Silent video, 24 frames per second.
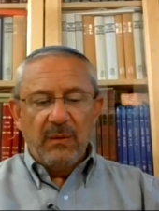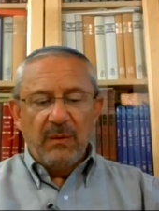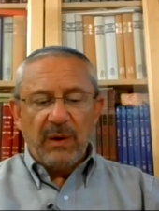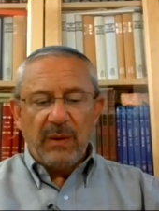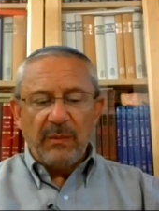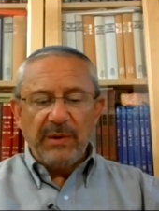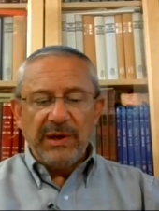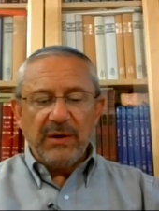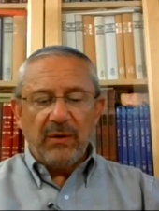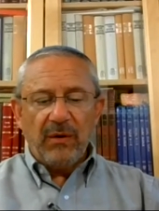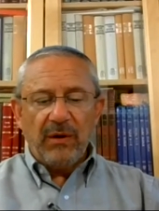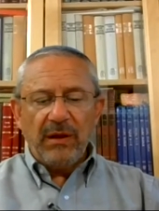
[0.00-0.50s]

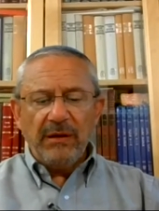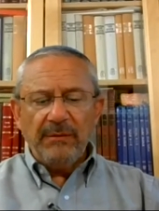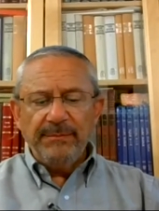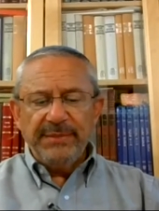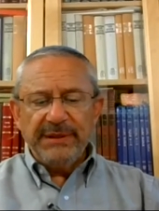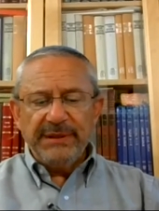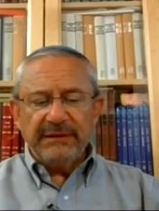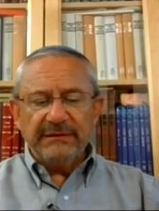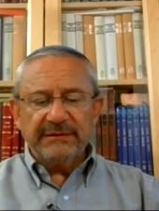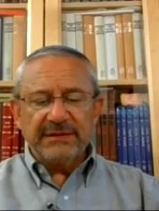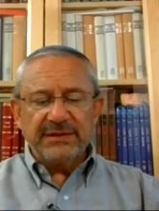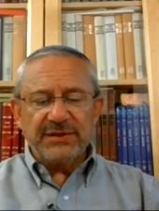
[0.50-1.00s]
While we
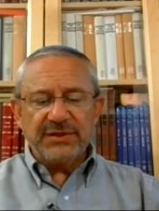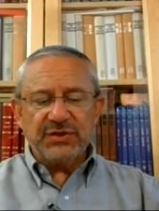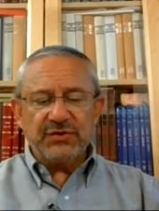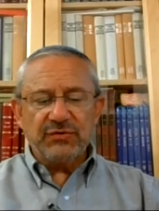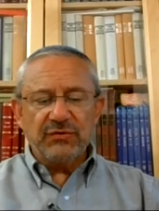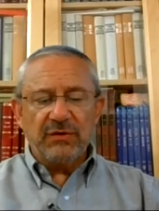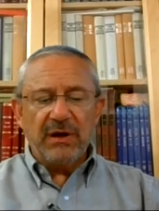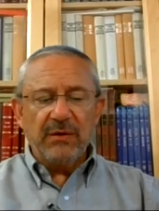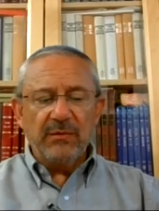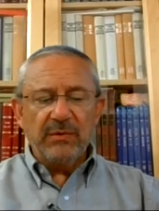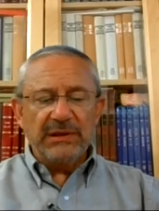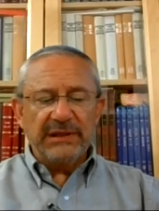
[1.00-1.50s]
all built a
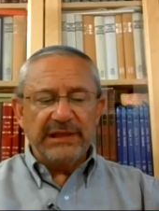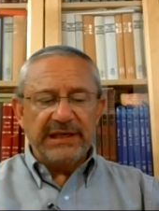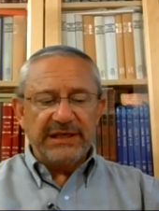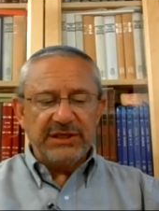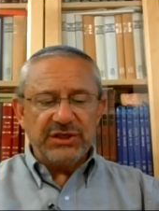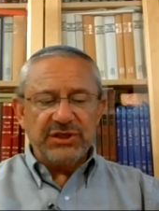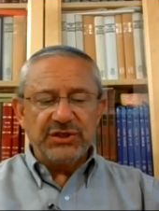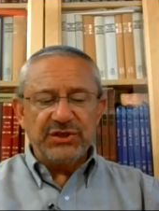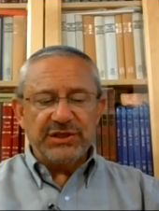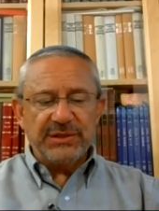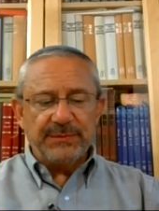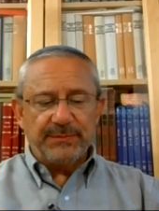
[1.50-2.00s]
strong
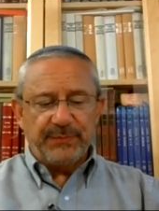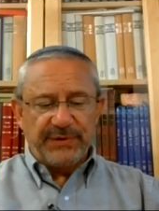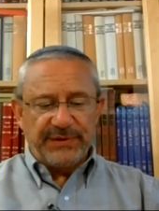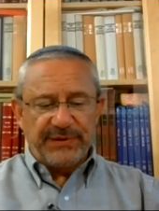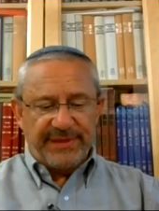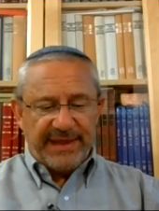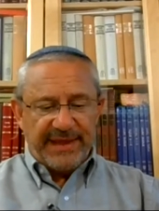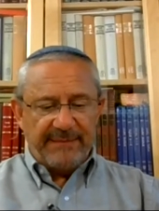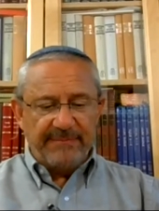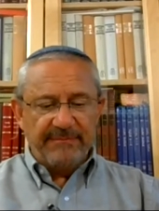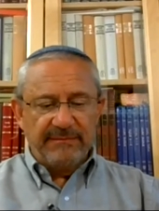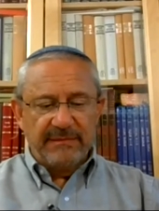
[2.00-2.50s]
relationship
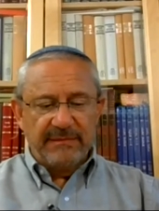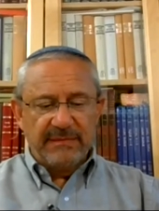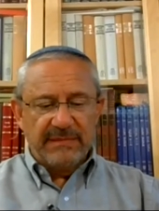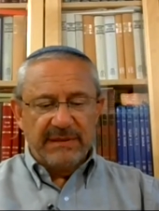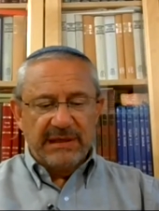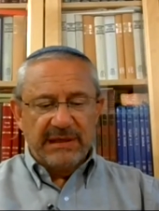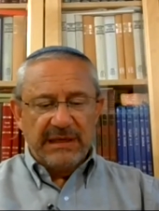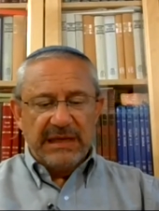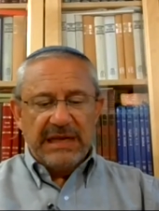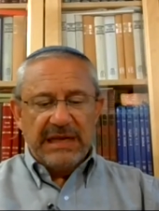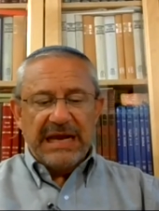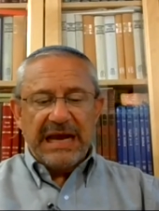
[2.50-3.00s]
with them,
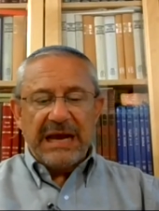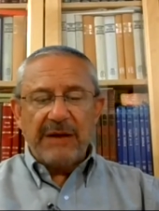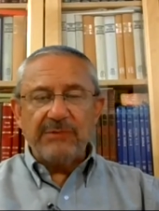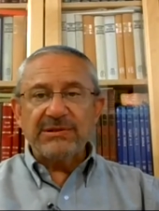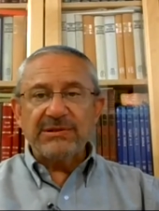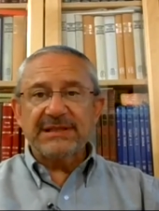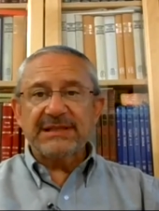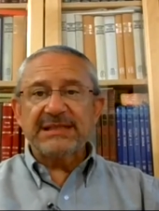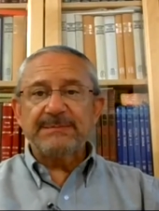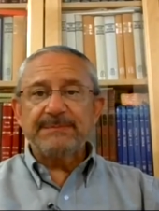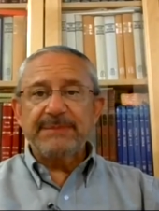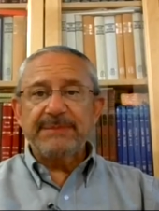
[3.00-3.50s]
I
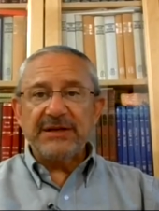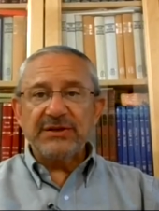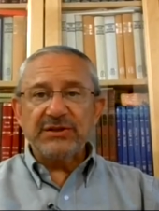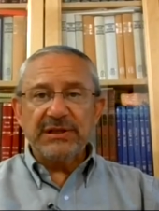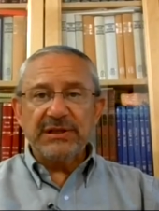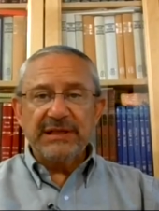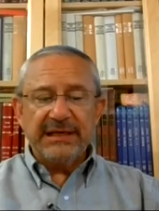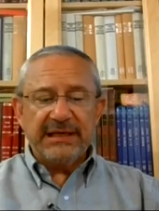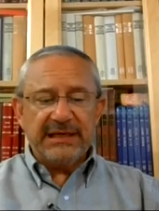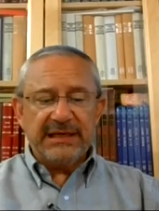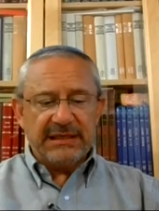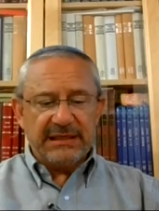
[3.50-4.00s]
was
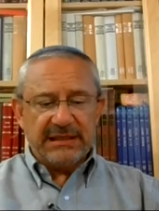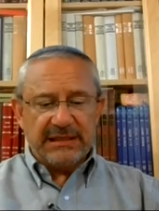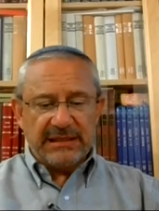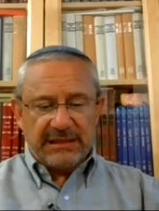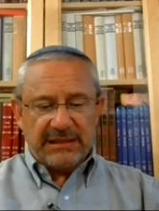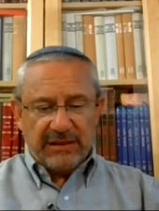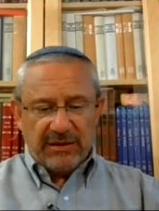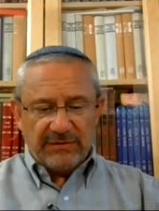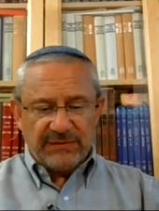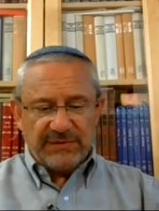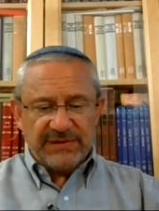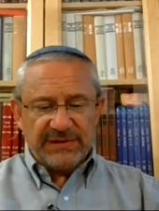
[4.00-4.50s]
especially
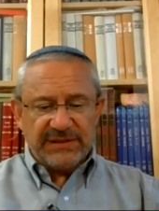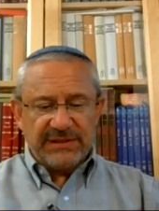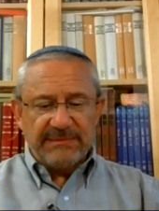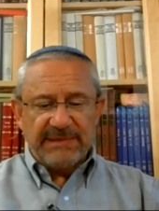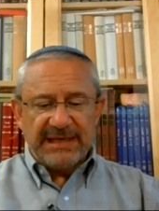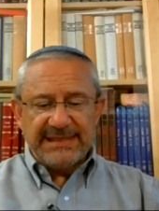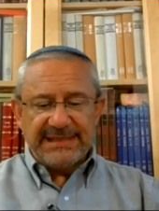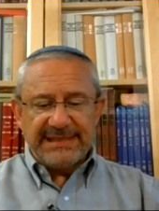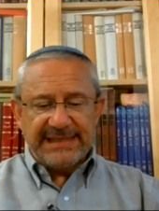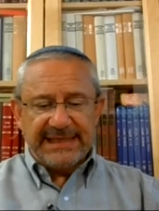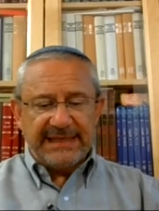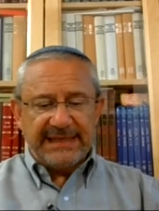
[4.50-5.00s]
close to
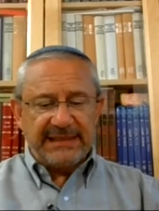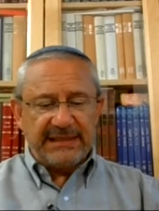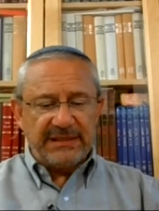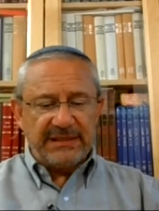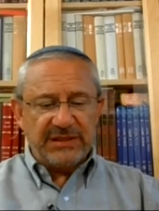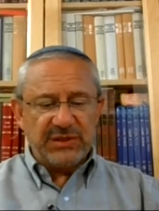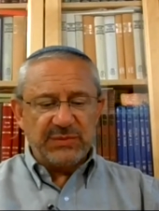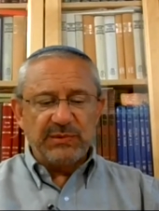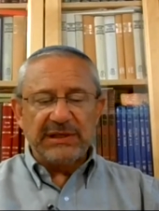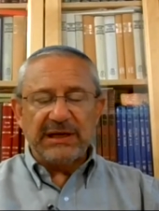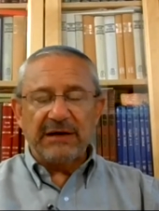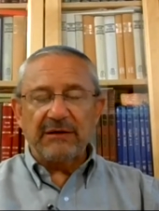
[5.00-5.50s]
my
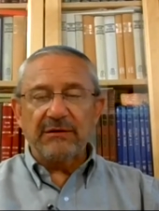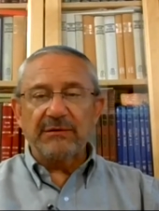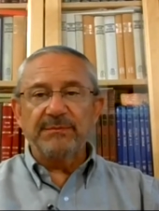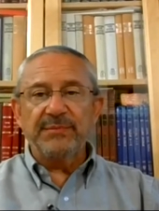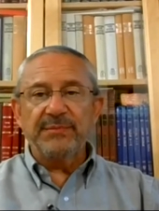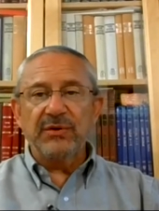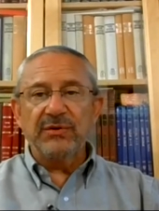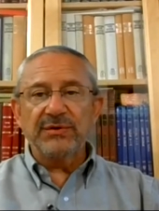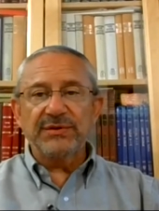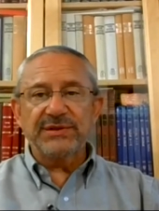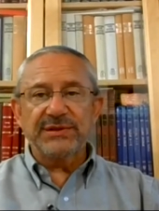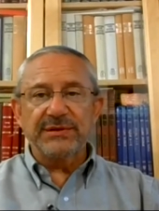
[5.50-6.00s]
Zadie, Shmuel
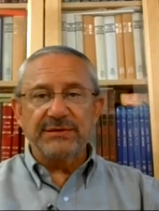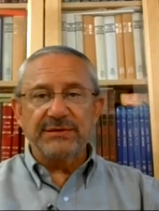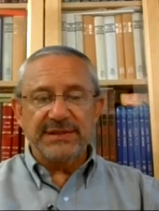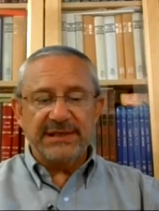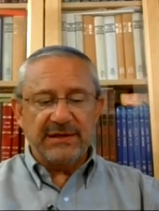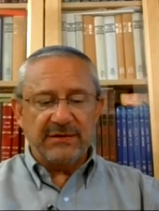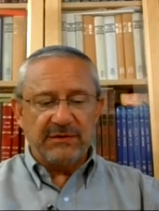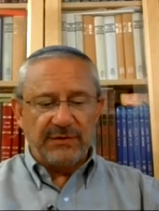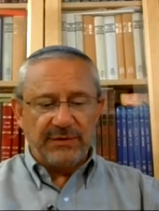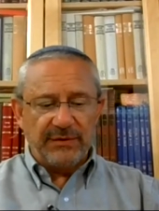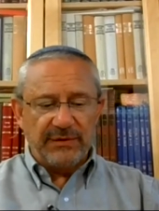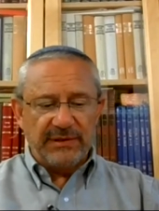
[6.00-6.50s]
Aaron Posner,
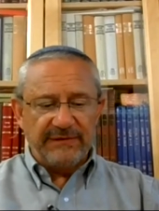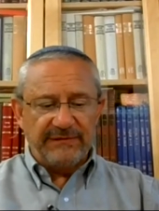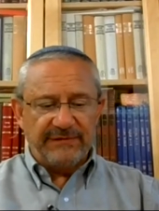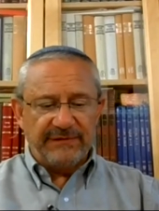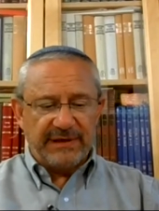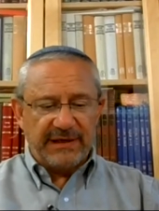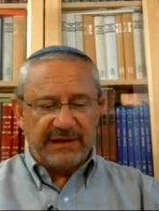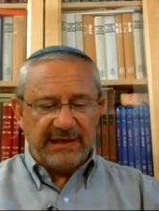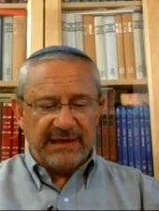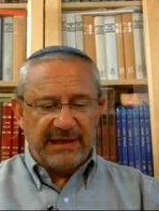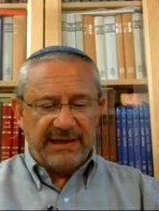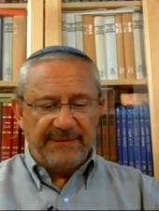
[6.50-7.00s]
Zichrono
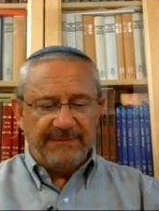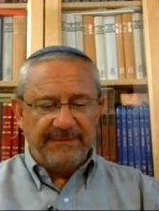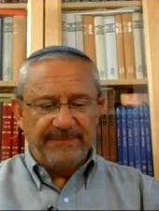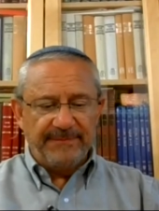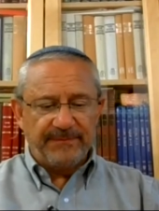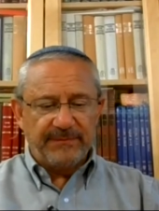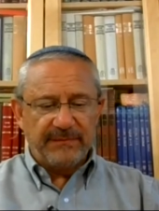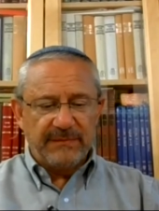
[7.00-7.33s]
Livracha.